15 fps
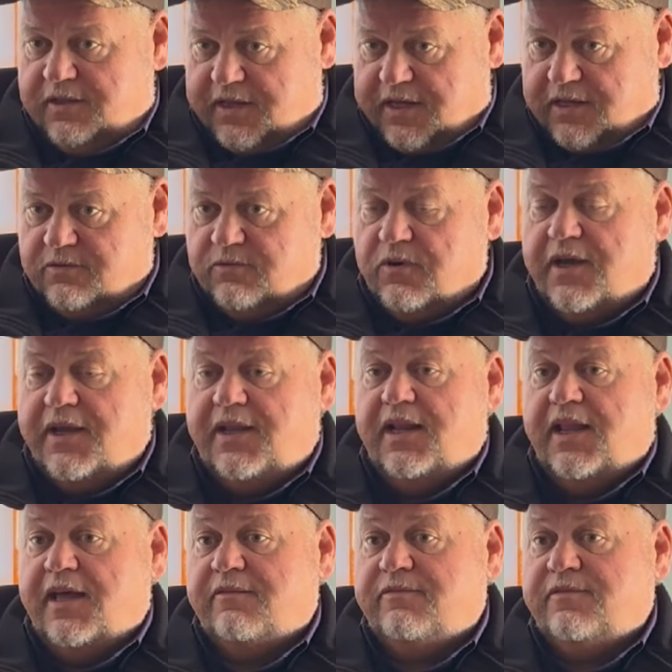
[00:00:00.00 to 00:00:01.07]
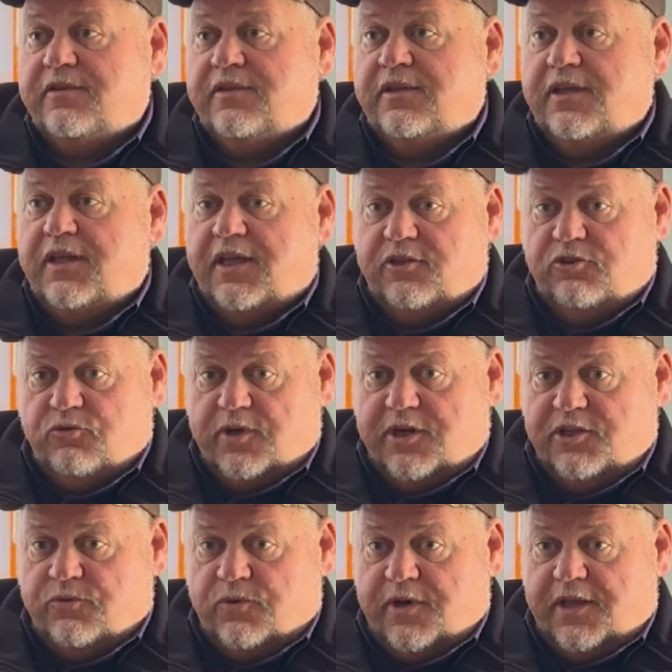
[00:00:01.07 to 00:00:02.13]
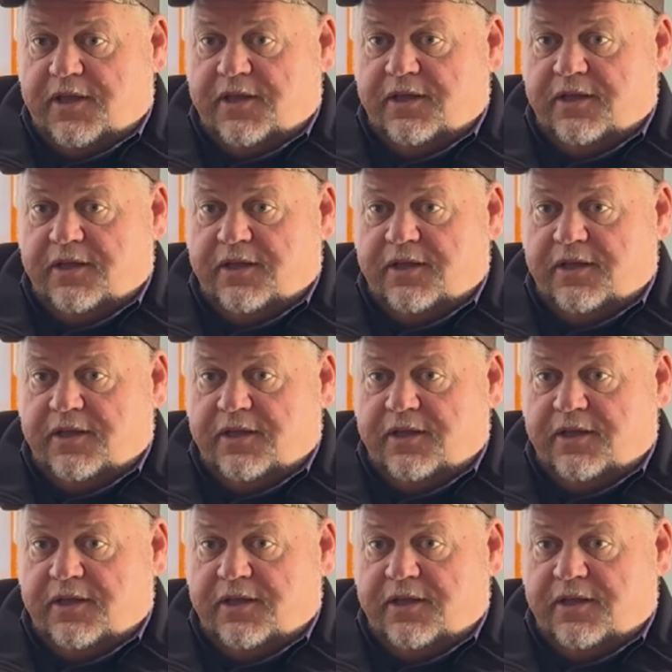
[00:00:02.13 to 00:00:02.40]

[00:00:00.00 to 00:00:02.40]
Yeah. Well, he left in 2020.